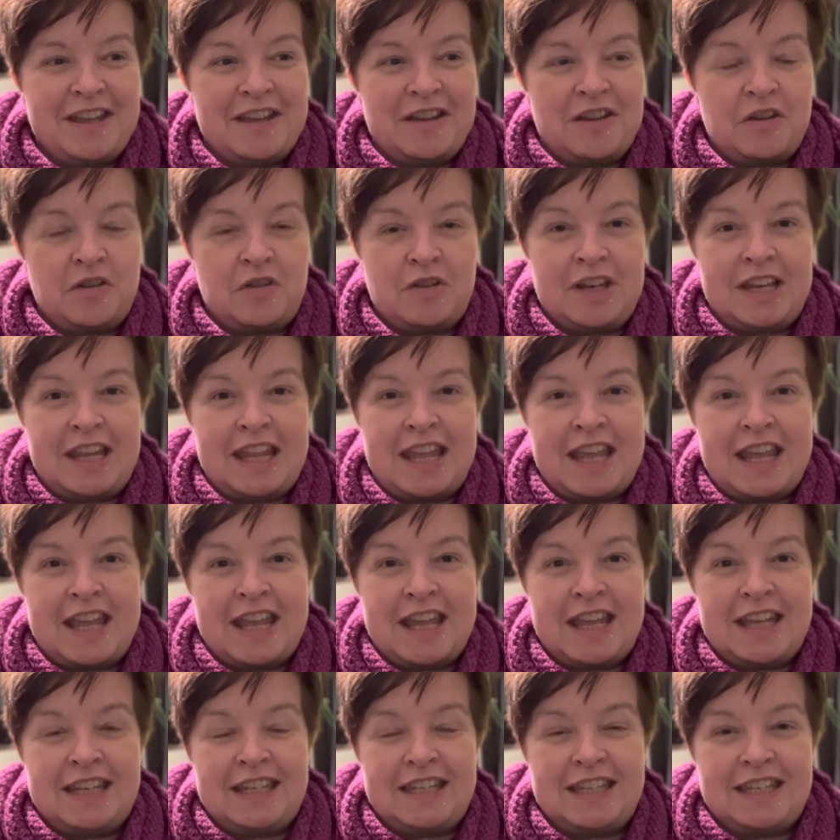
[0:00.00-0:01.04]
only
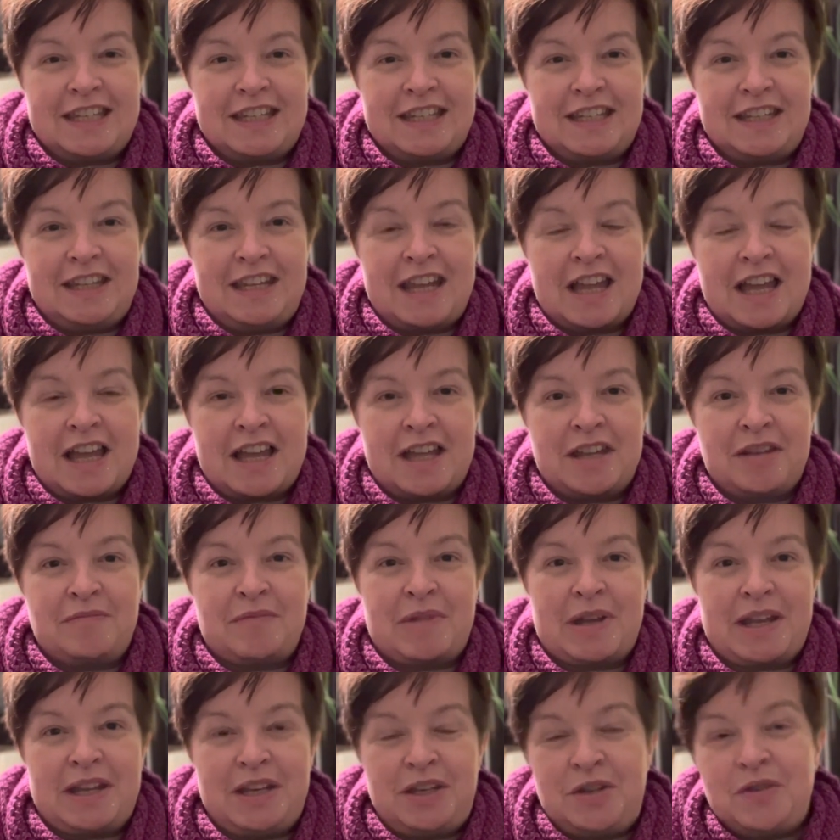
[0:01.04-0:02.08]
had yarn
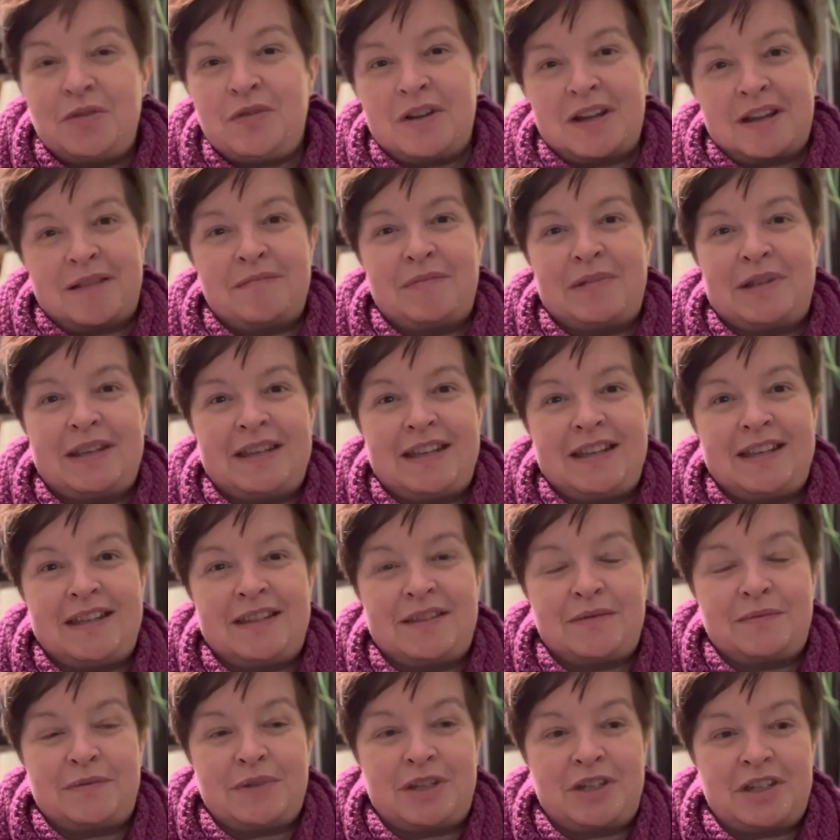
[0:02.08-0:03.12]
by two
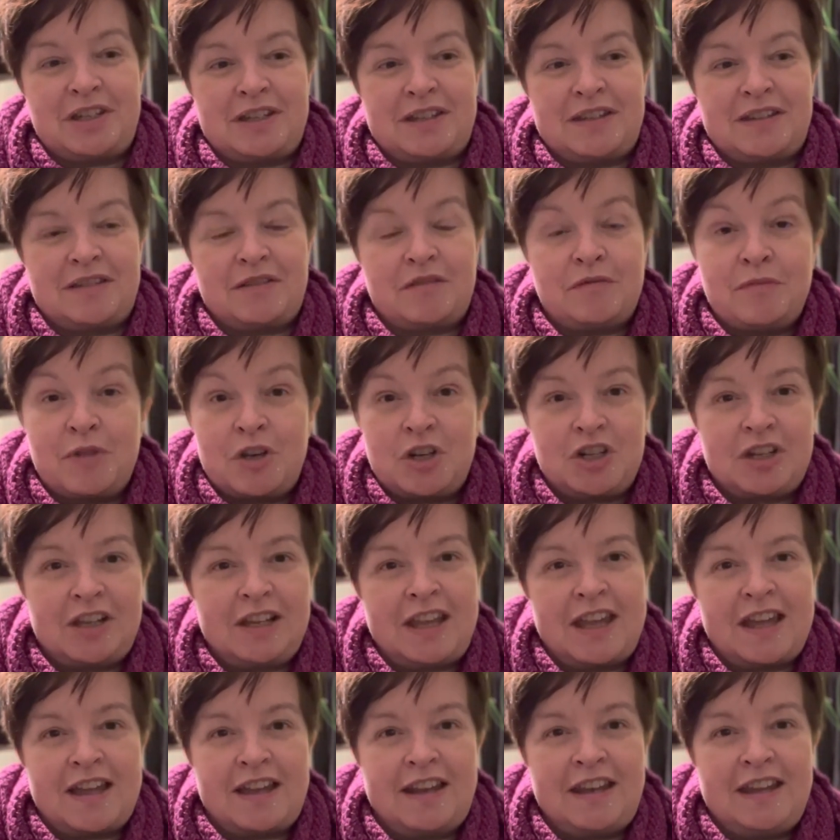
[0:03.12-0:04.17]
companies, which is commercial
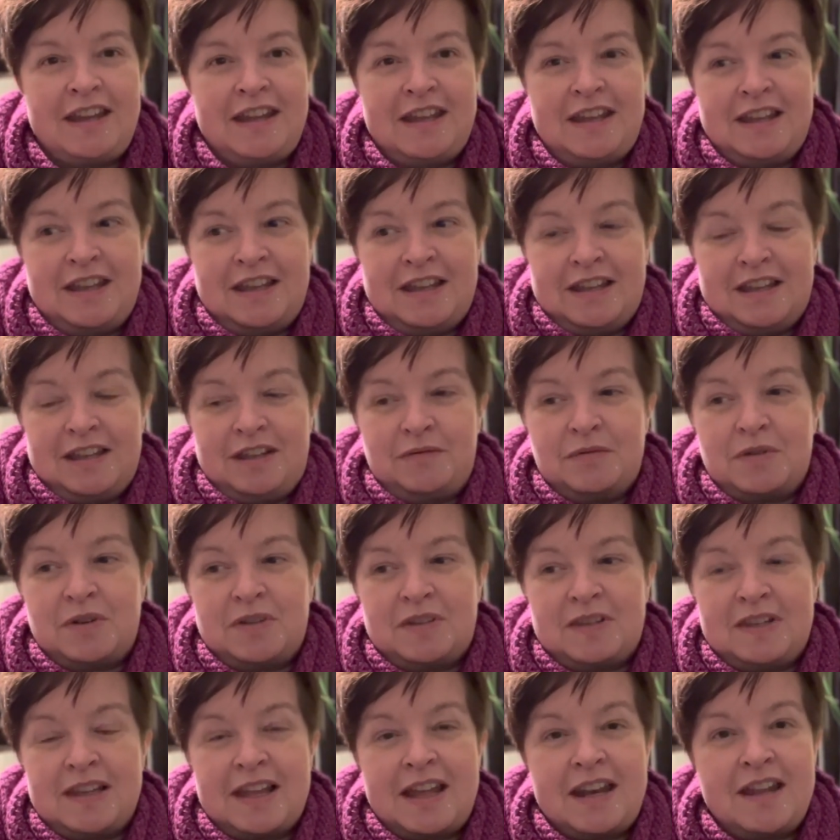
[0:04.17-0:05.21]
yarn. It
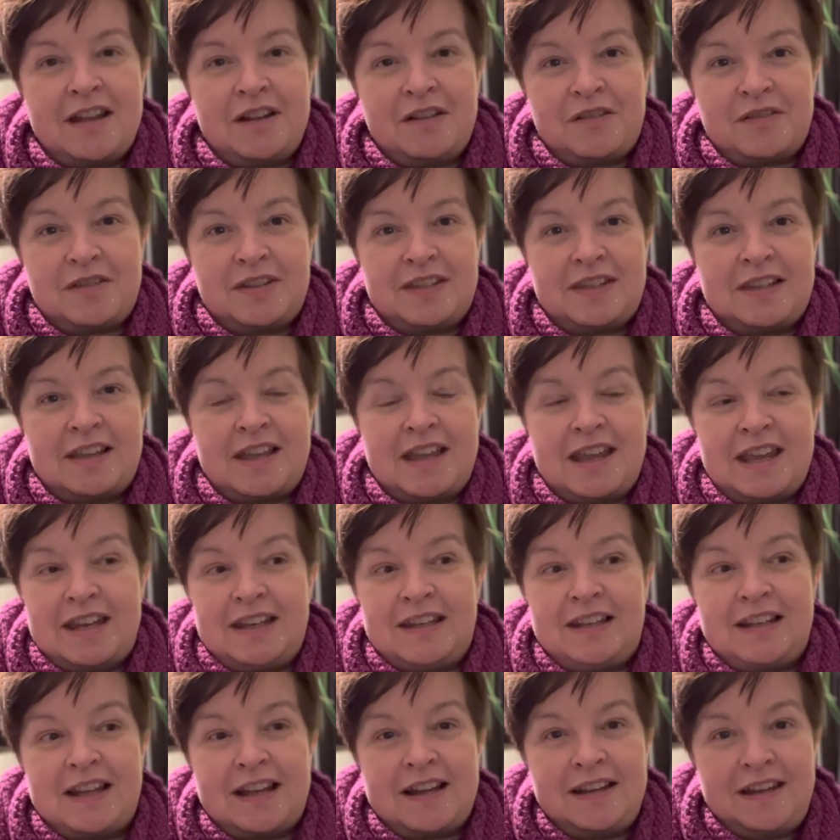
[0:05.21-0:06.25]
was Lana Grossa
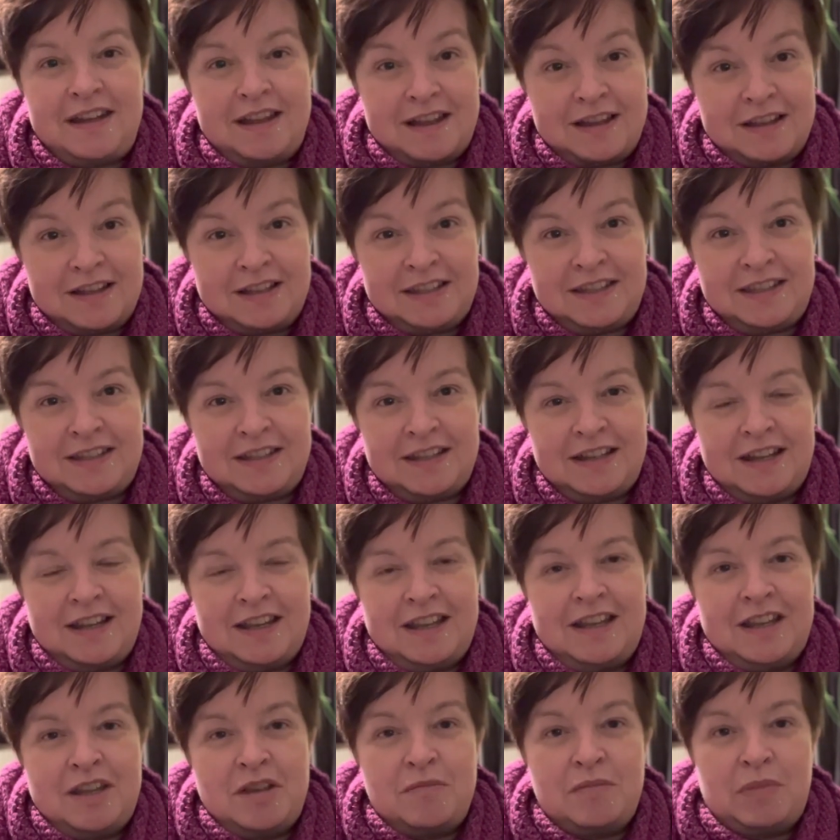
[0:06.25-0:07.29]
and Lang Yarns,
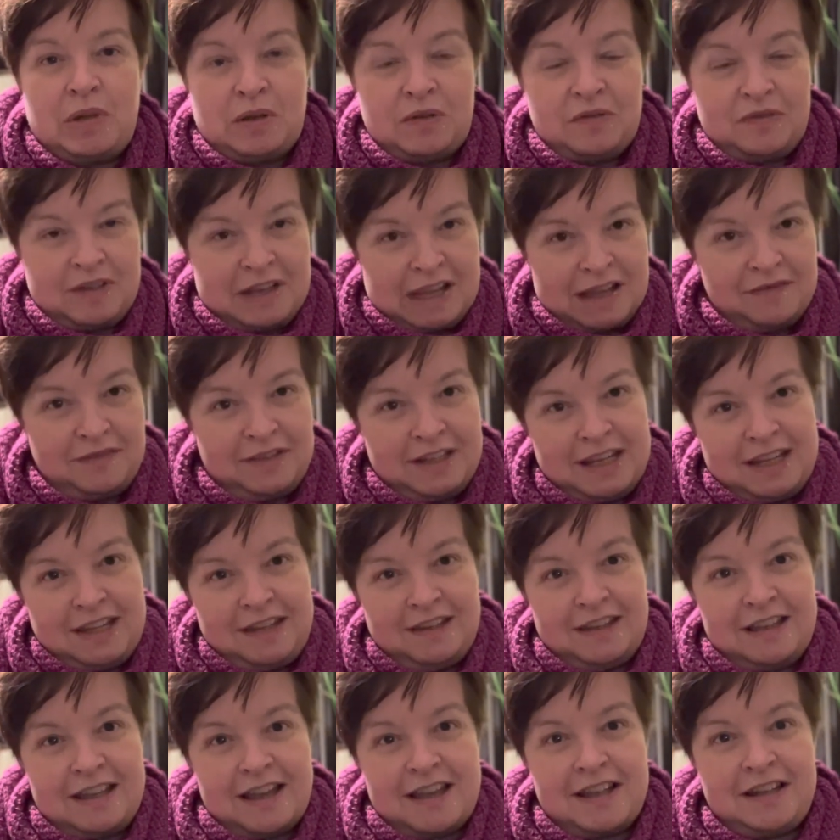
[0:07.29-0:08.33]
both lovely
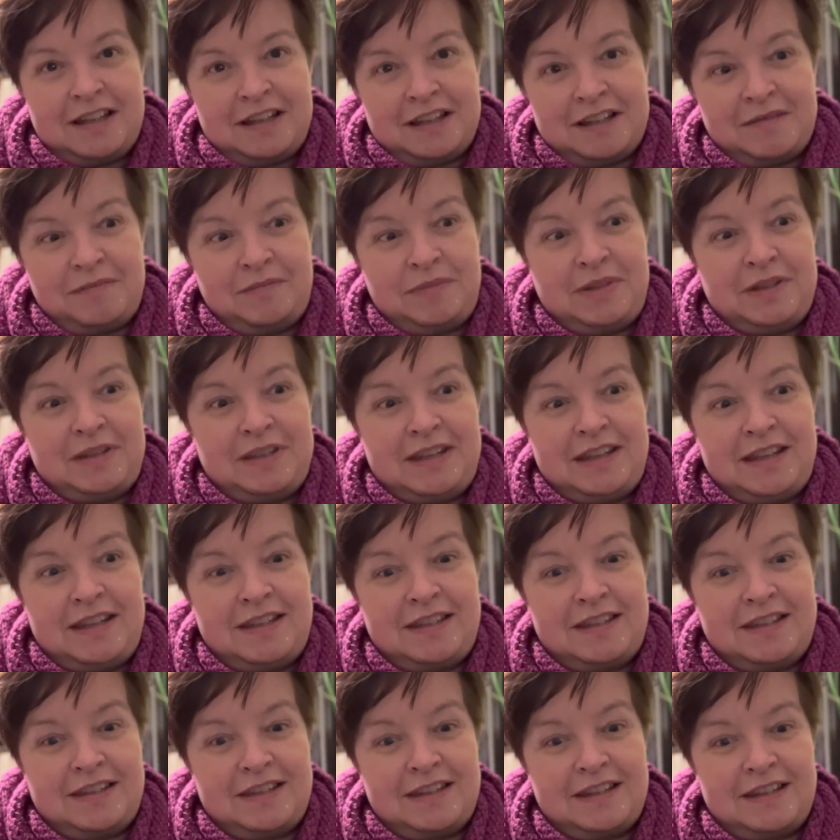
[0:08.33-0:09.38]
yarn
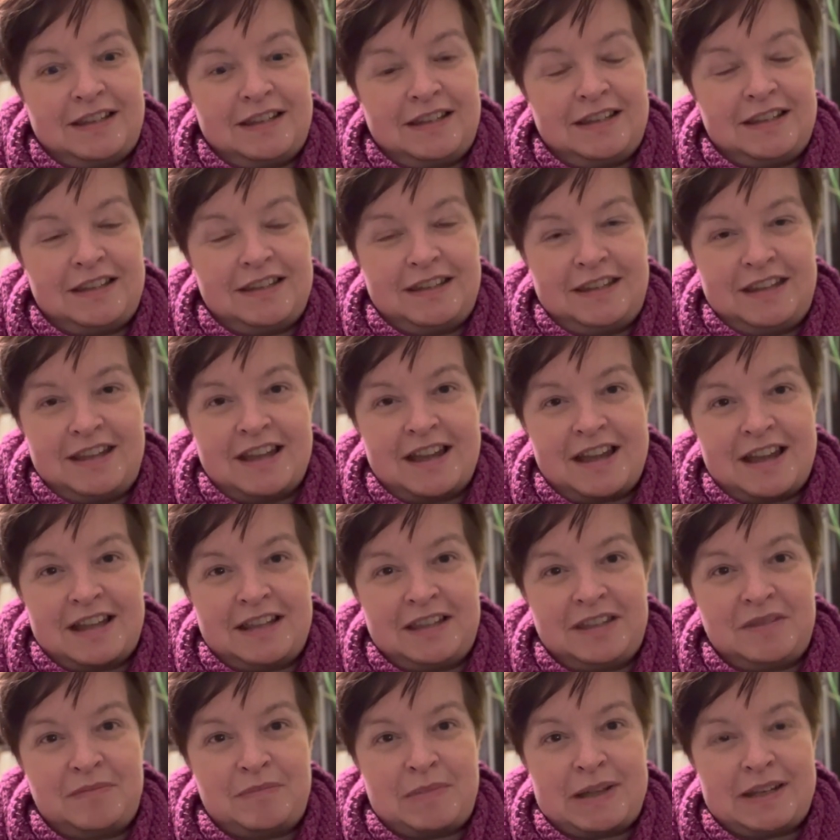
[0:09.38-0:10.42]
companies and
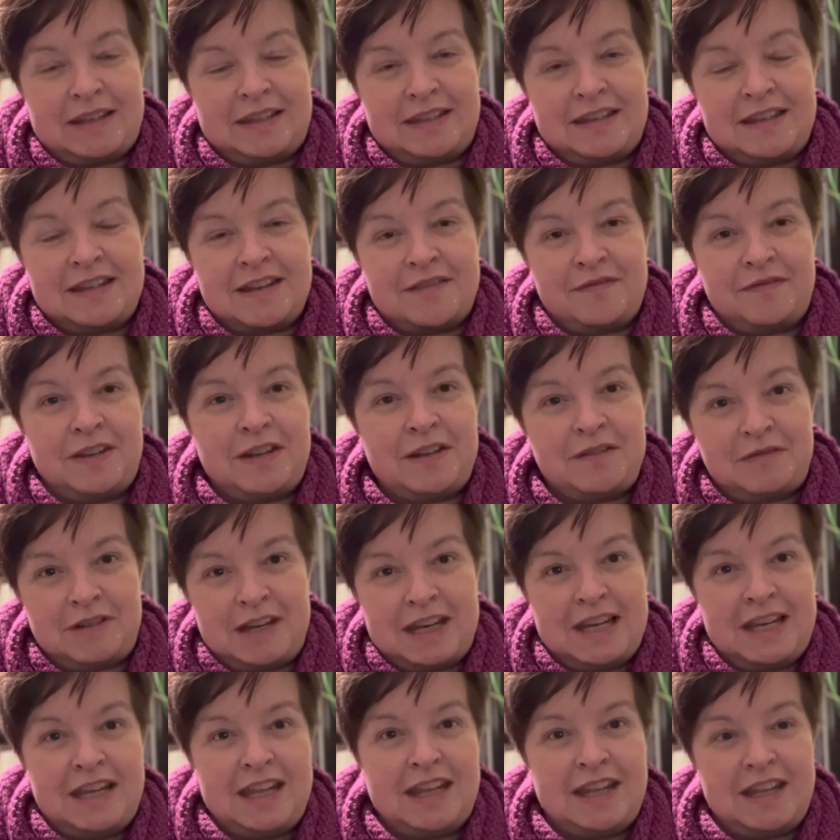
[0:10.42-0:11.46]
yarns, but nothing
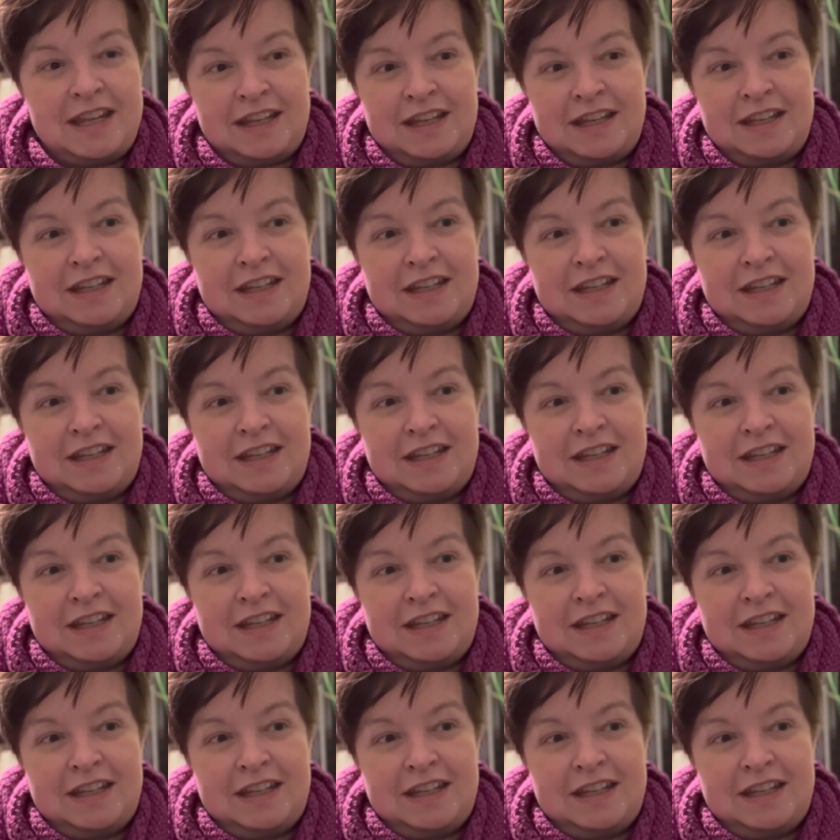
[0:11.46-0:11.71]
really.